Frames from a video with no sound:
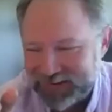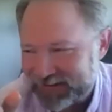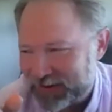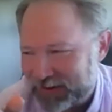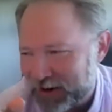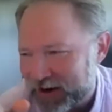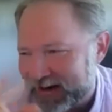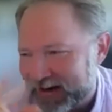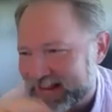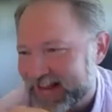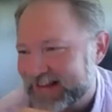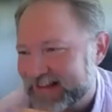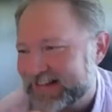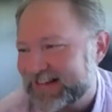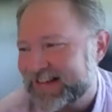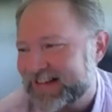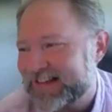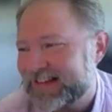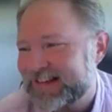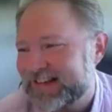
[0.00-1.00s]
sorry, that's
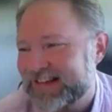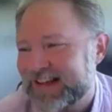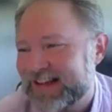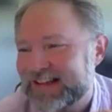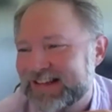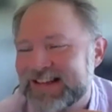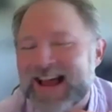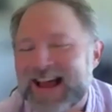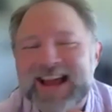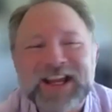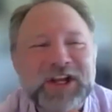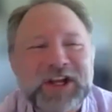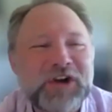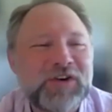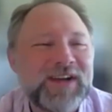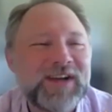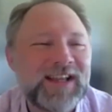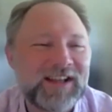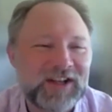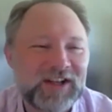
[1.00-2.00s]
it's it's not a
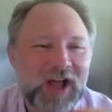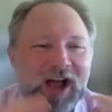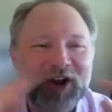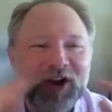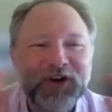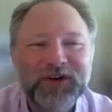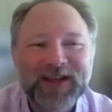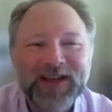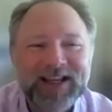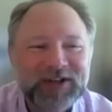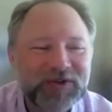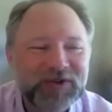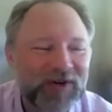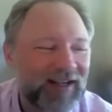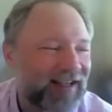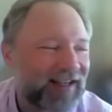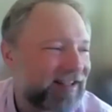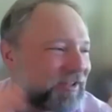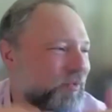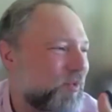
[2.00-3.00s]
clean a clean
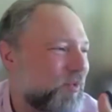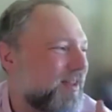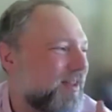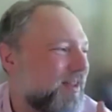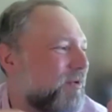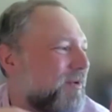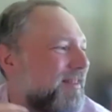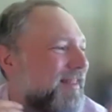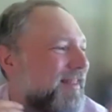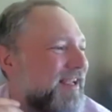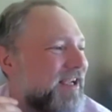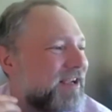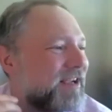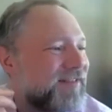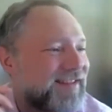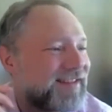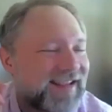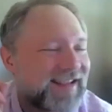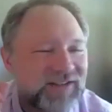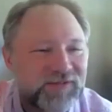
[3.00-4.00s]
drug is one that we think of
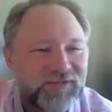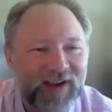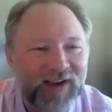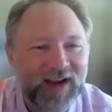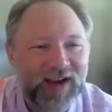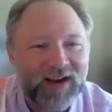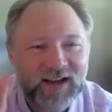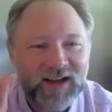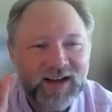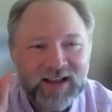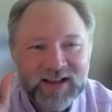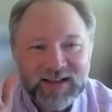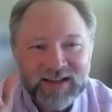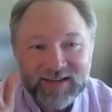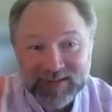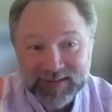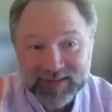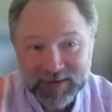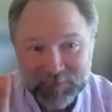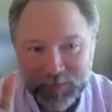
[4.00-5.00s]
as has a very
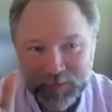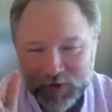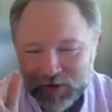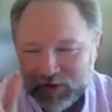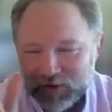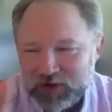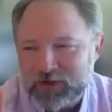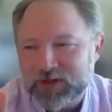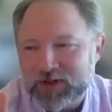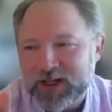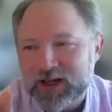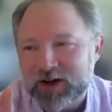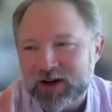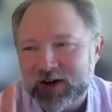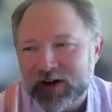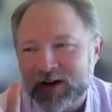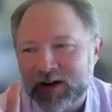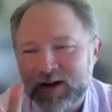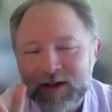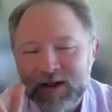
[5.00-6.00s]
simple,
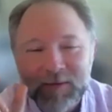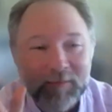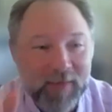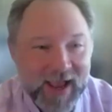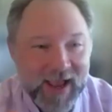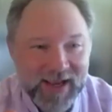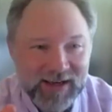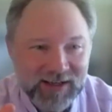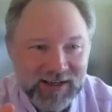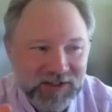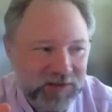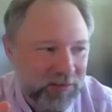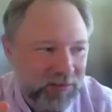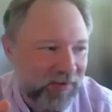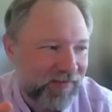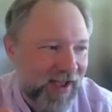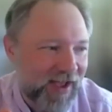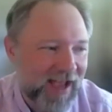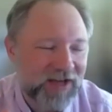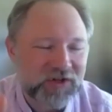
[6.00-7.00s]
clear mechanism
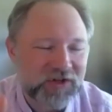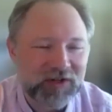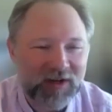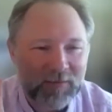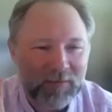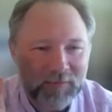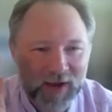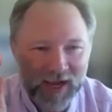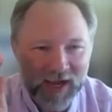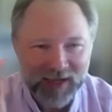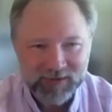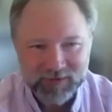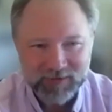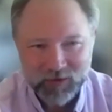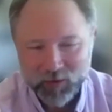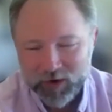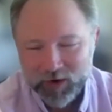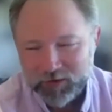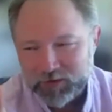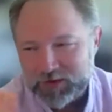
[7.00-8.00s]
of action. It binds
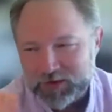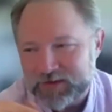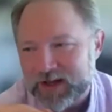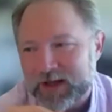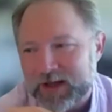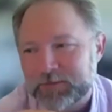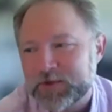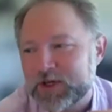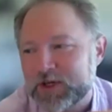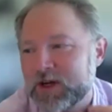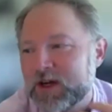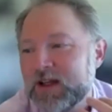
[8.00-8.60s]
at one receptor.